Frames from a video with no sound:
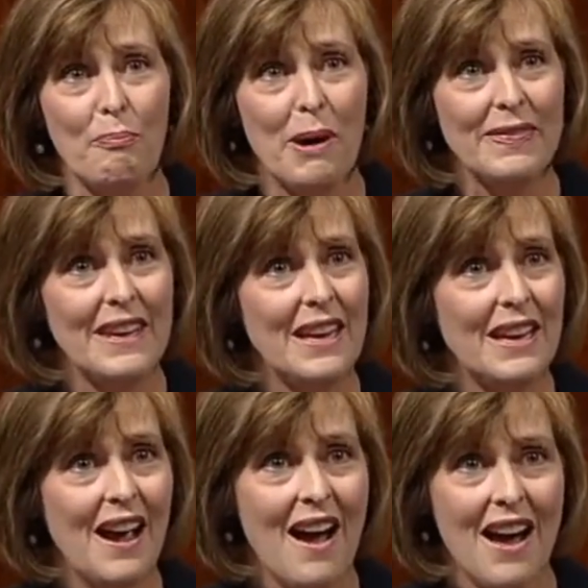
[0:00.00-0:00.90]
but the
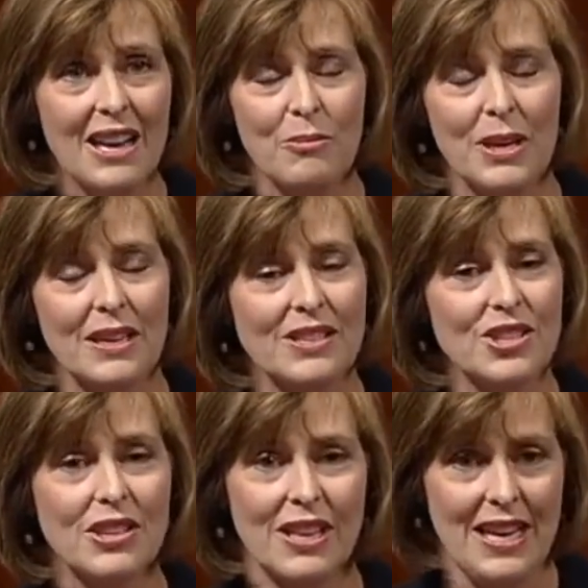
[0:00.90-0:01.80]
economy
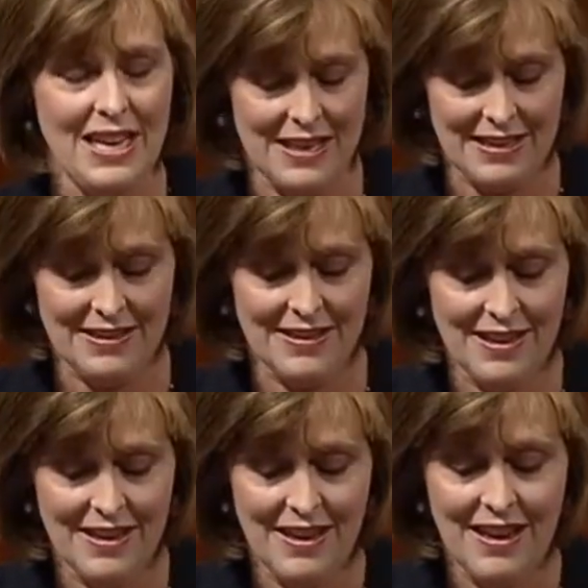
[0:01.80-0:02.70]
took a hit.
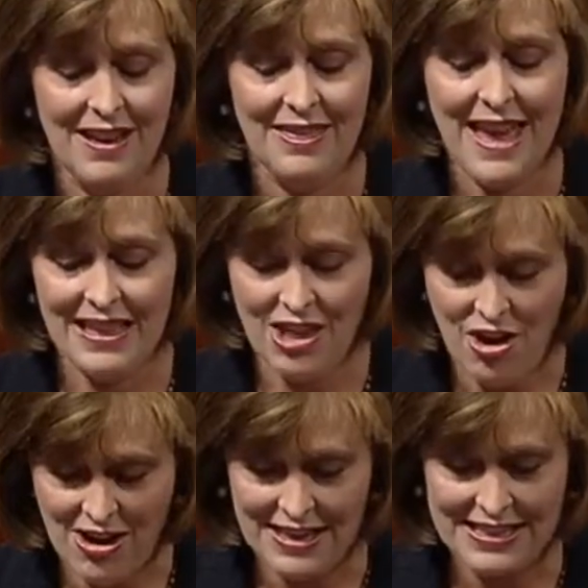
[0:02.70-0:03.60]
They
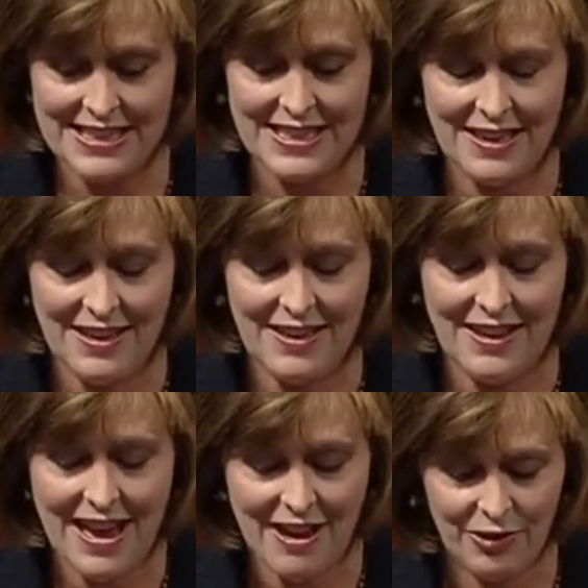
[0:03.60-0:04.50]
lost
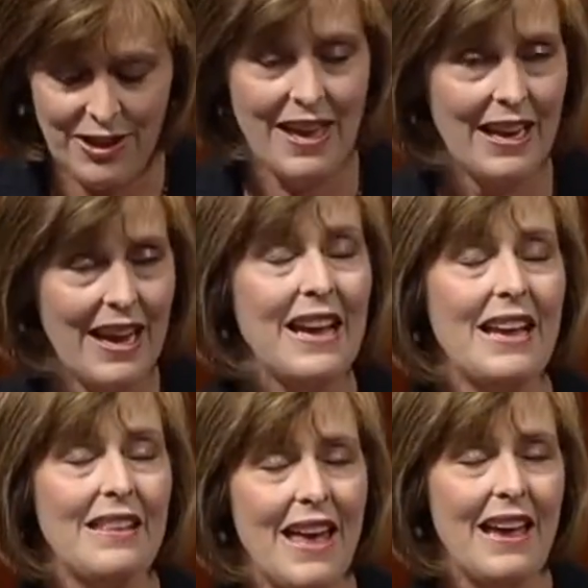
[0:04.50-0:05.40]
everything
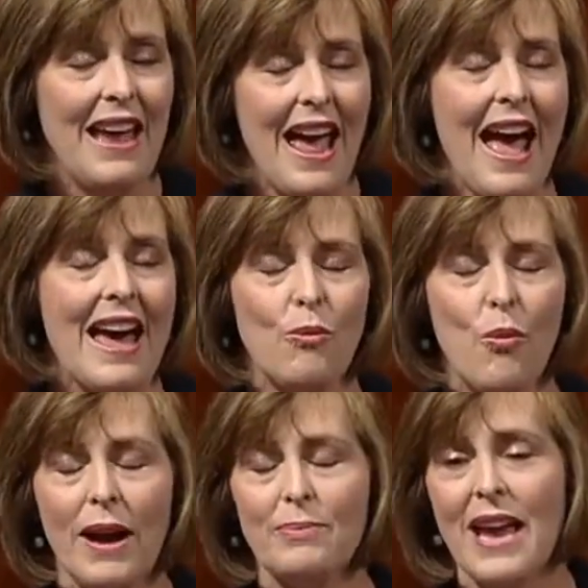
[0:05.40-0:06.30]
they had. It
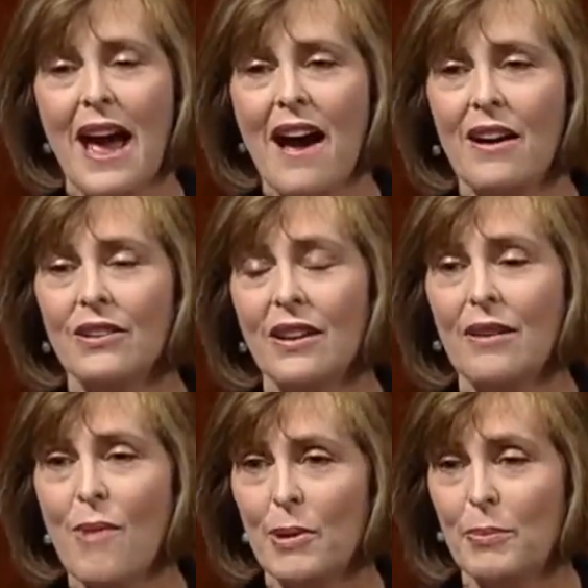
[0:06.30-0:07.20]
wiped out
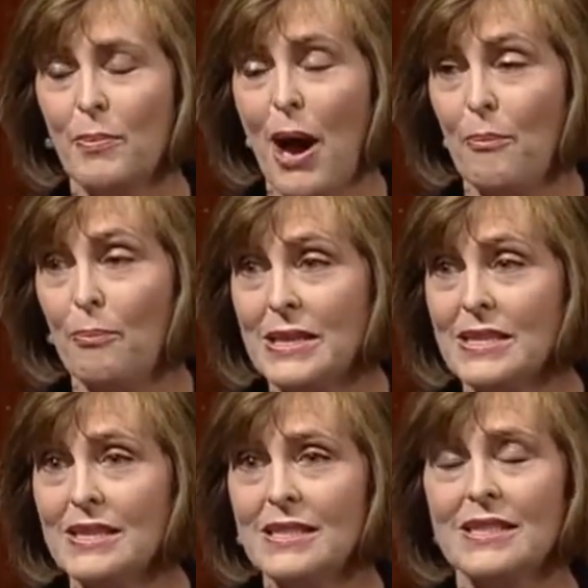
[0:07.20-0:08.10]
mom and pop
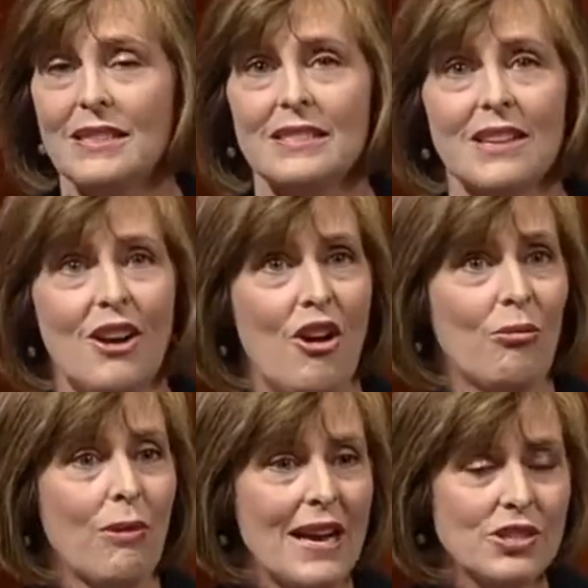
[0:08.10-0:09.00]
businesses,
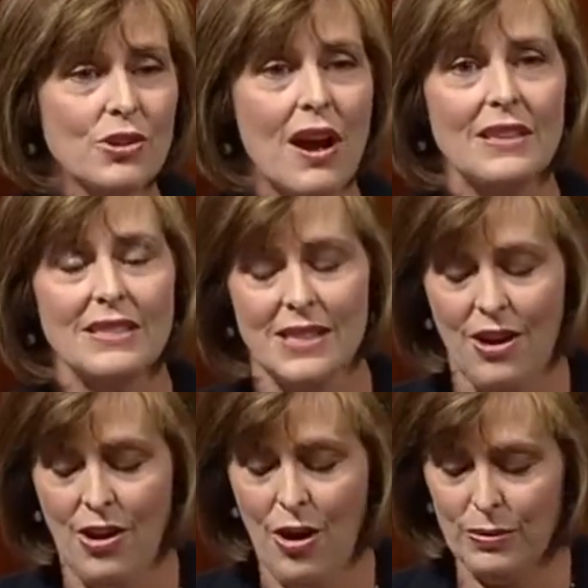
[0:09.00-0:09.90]
restaurants,
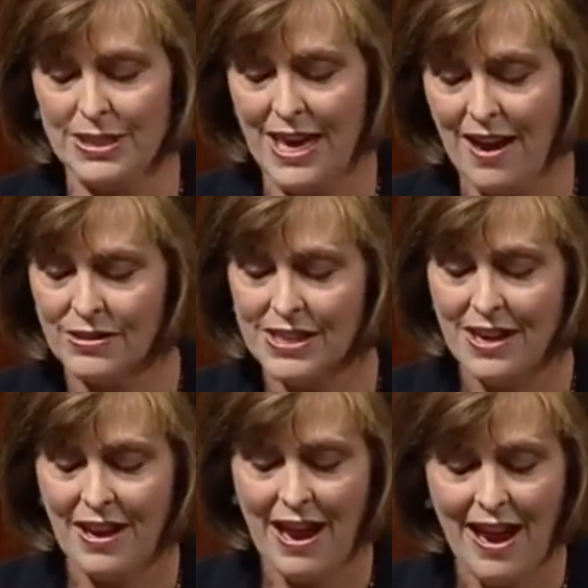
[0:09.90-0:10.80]
hotels,
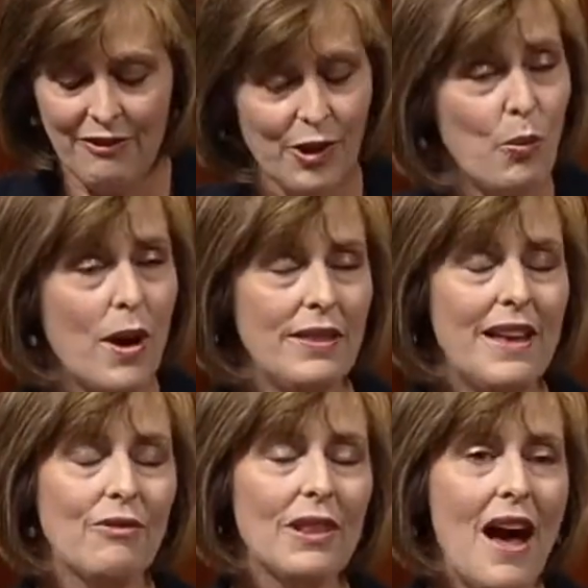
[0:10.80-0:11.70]
everyone
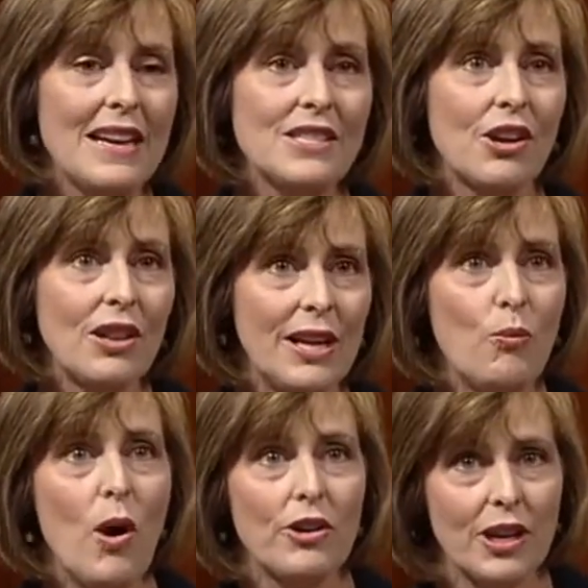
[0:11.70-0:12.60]
that relies on
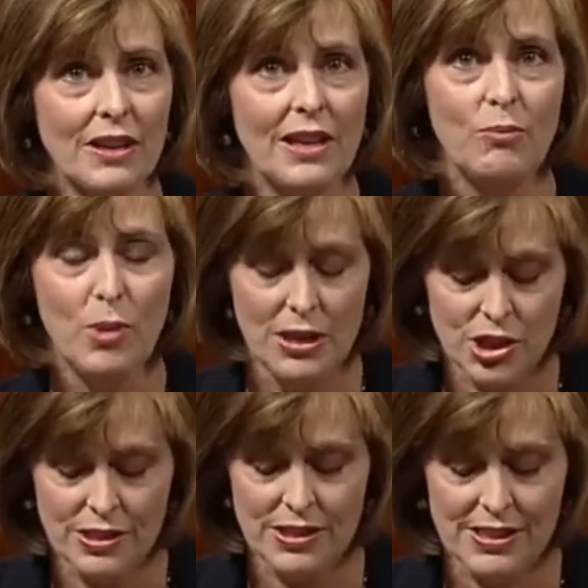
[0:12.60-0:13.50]
clean water and clean
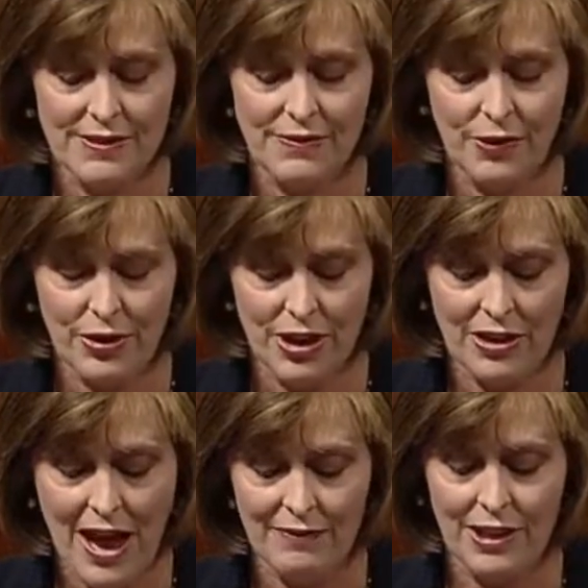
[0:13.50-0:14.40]
beaches for their
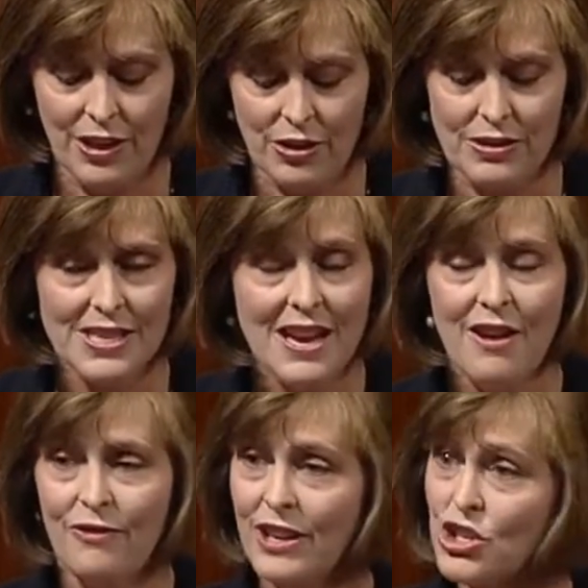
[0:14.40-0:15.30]
livelihoods.
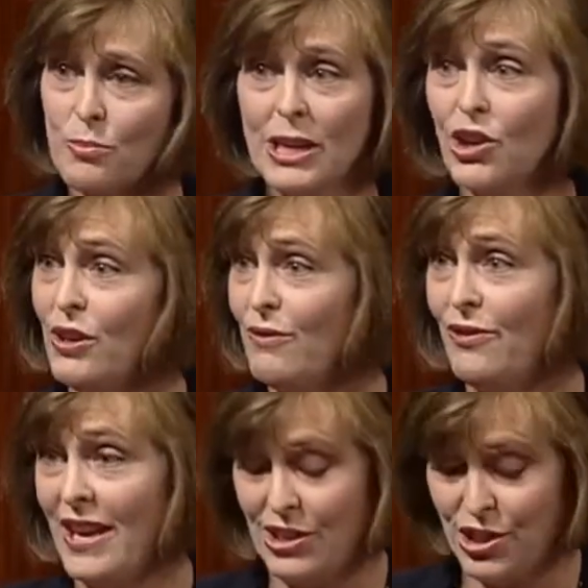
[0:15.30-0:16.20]
Fishermen couldn't
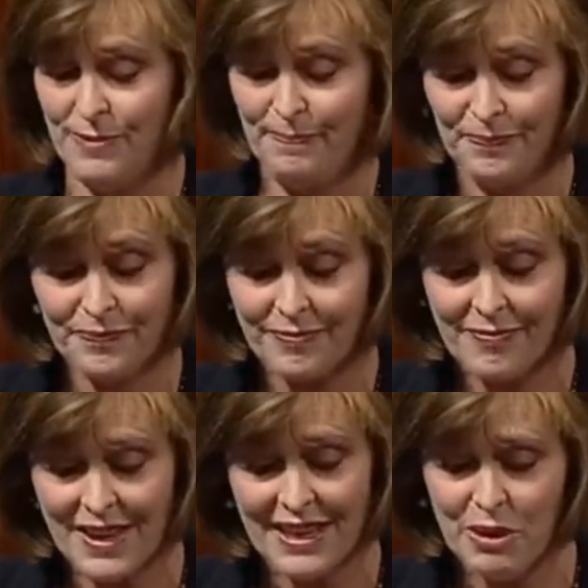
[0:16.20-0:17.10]
fish.
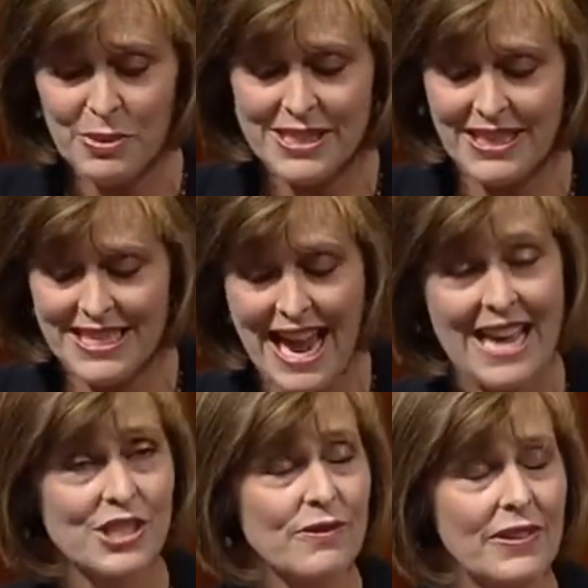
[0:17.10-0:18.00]
It was a
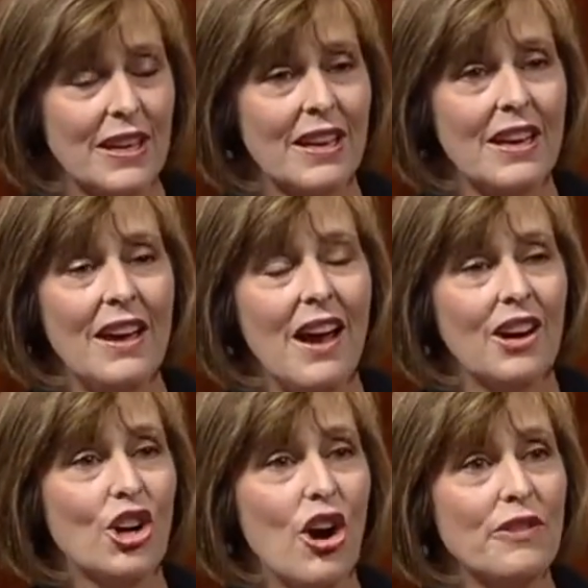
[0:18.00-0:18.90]
catastrophe.
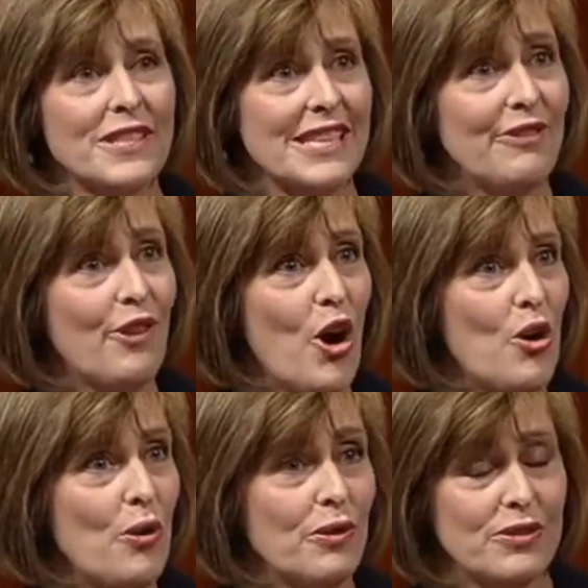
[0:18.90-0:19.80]
Gulf
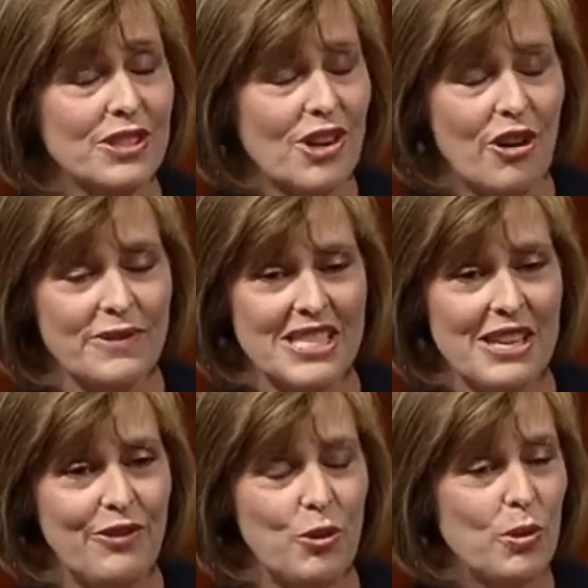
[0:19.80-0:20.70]

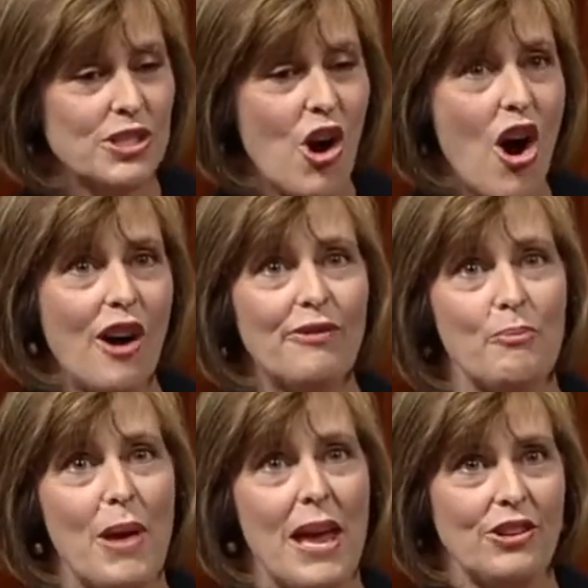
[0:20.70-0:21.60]
seafood was off the
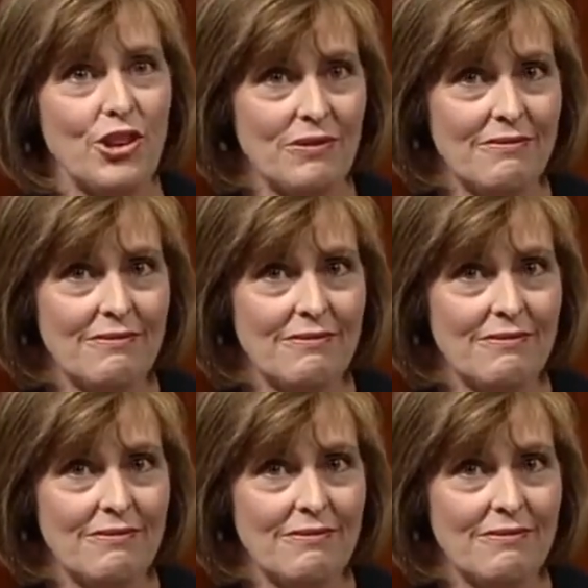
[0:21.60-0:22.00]
menu.